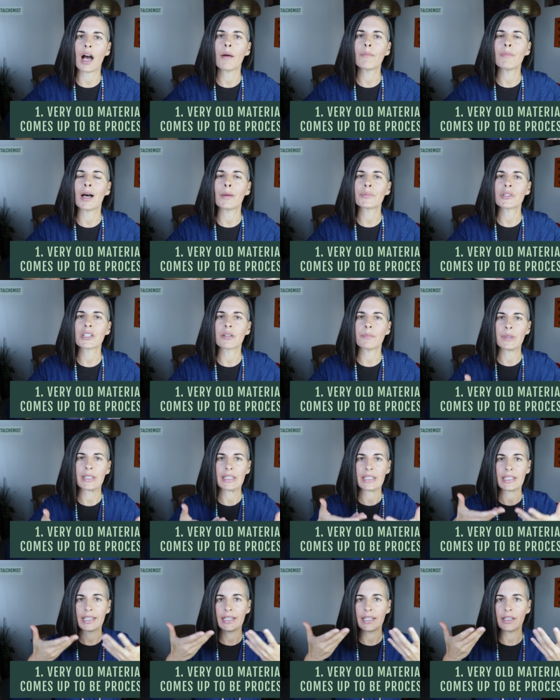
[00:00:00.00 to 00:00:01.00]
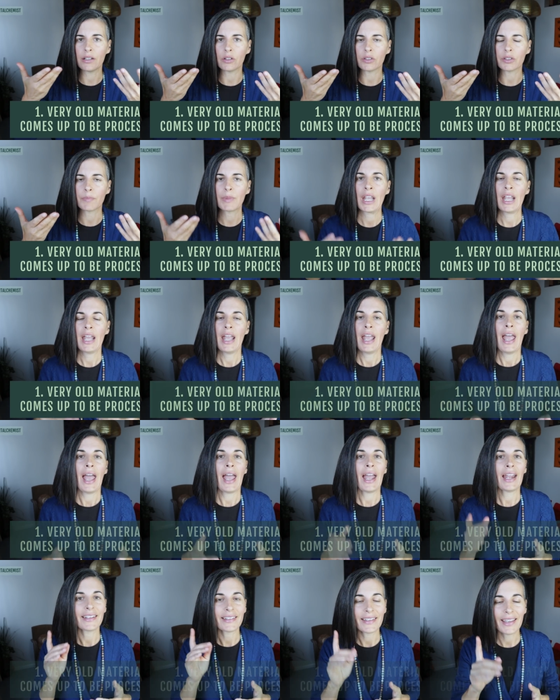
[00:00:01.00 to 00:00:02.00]
come up to be healed.
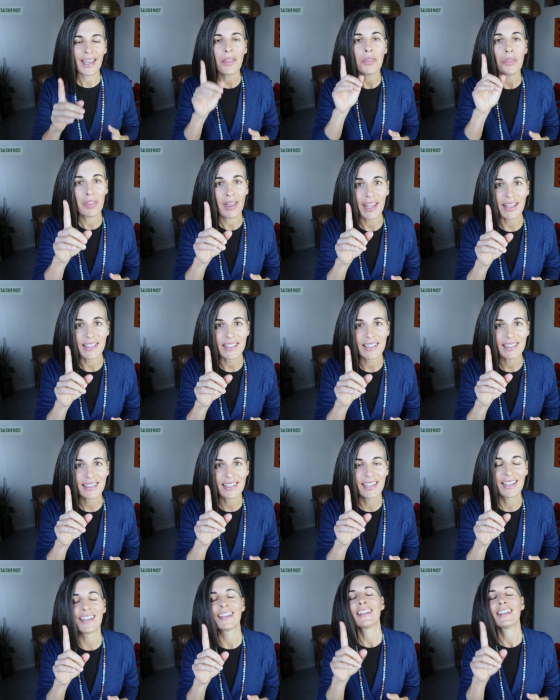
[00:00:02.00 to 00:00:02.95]
And get this,